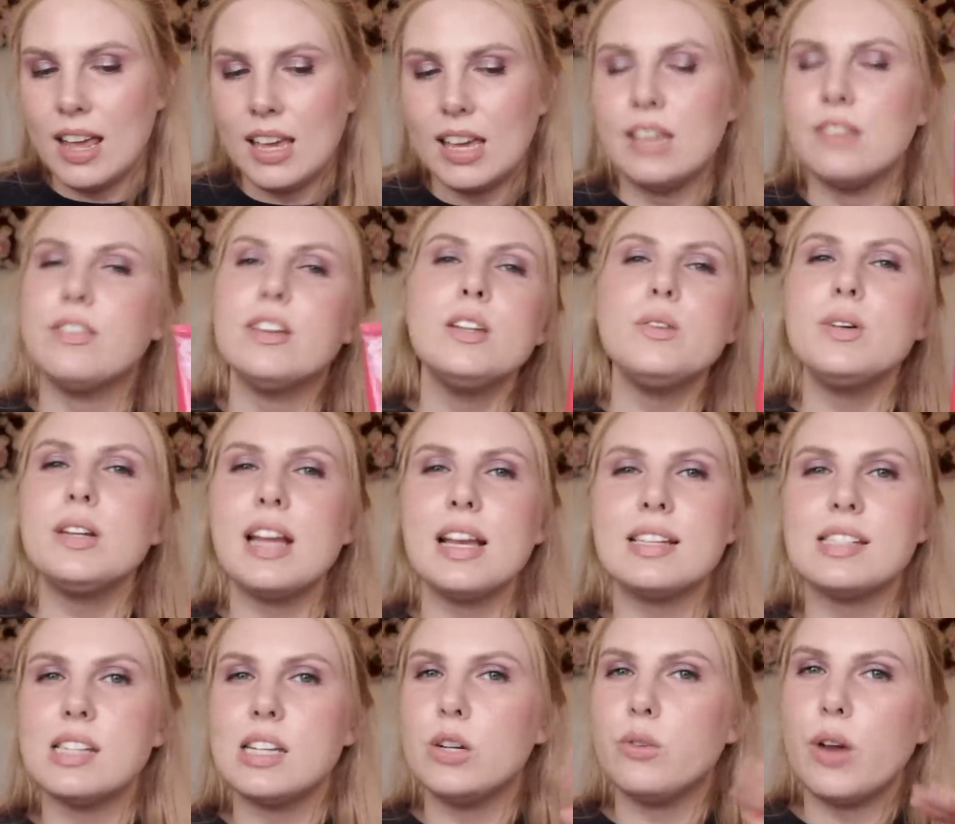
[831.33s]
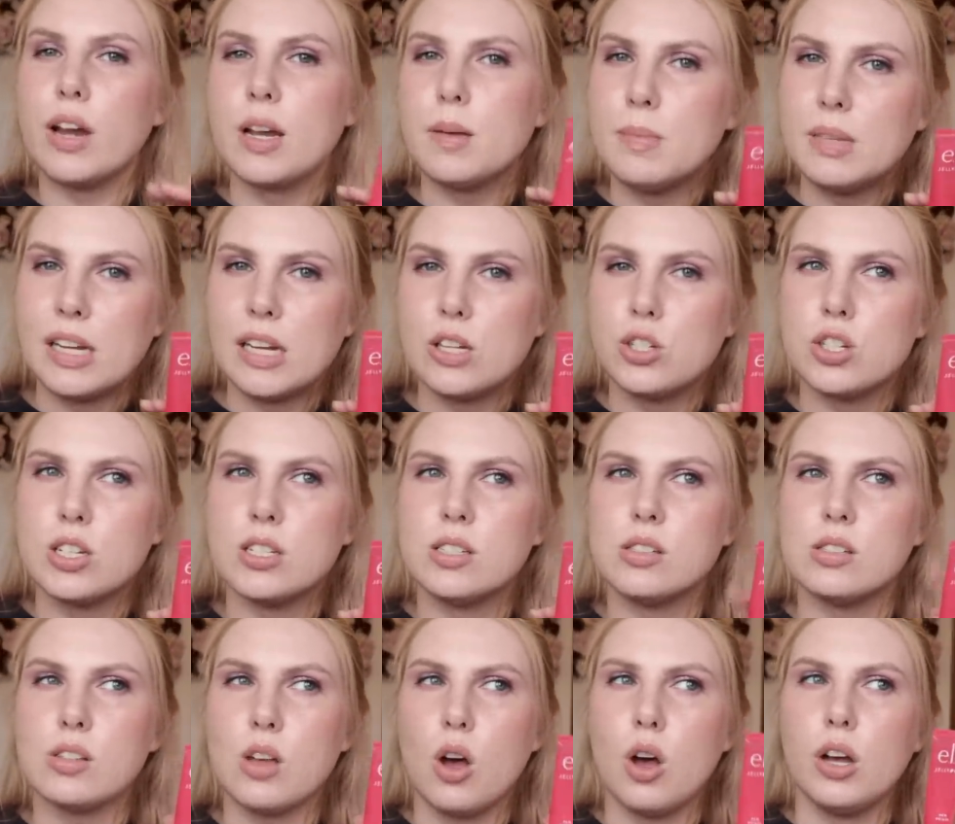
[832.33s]
If anyone has any
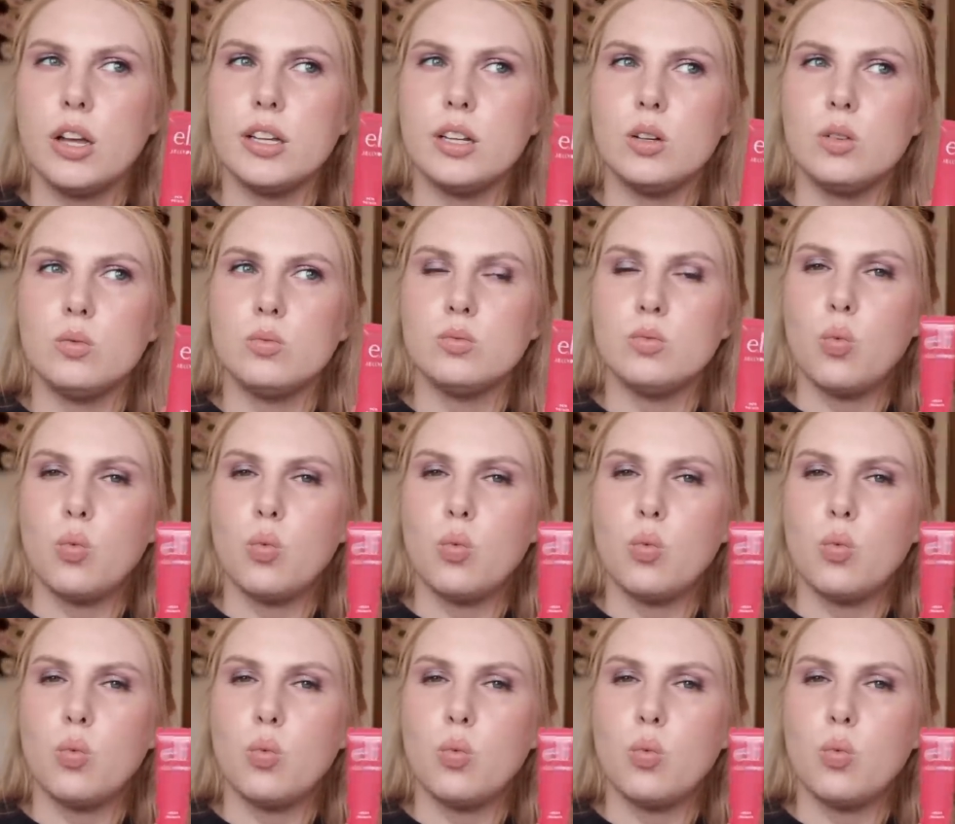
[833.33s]
recommendations on